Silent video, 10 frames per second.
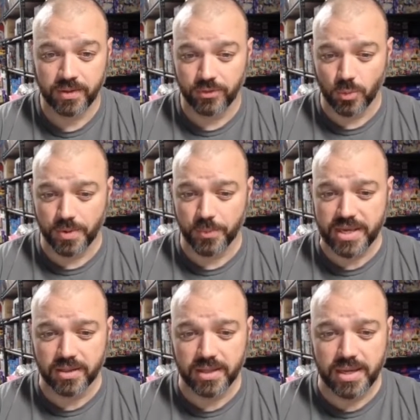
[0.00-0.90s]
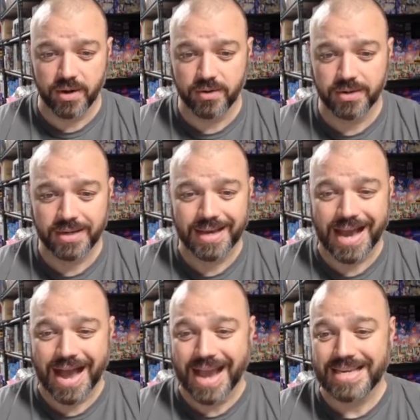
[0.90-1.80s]
So when we click here,
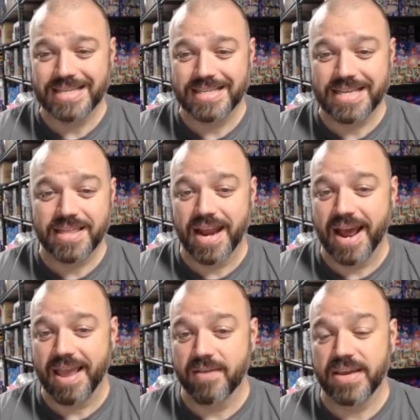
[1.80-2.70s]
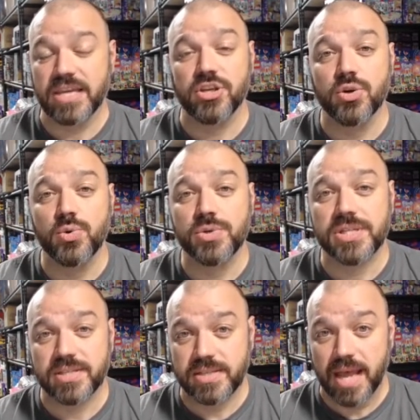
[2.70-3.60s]
I can see that I have a
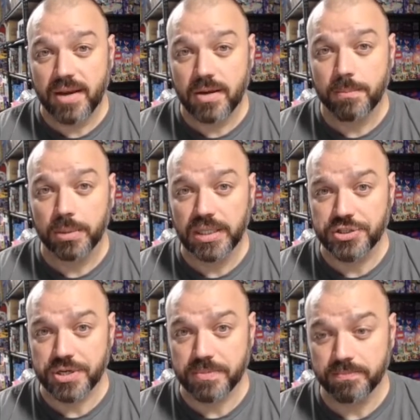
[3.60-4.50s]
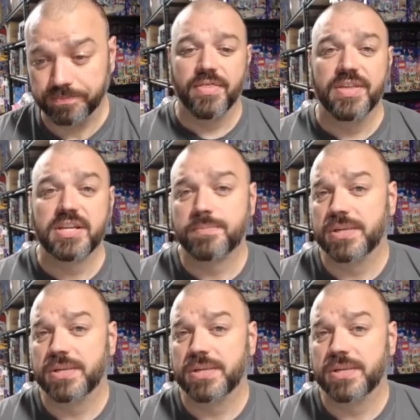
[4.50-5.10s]
used set completion. This